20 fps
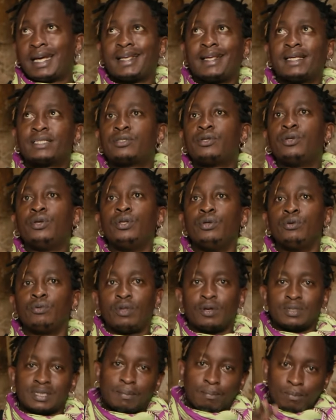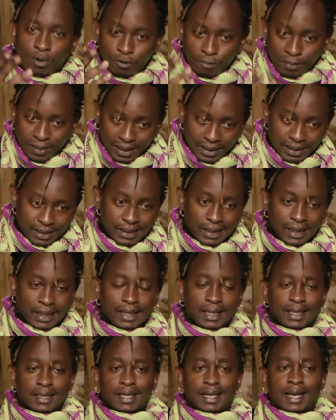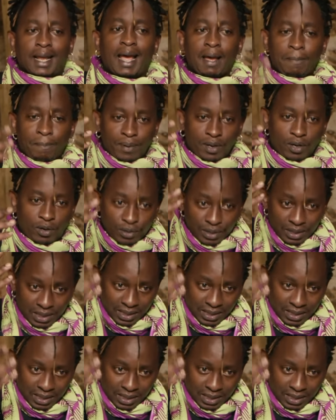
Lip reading: I just knew there was a moment that happened on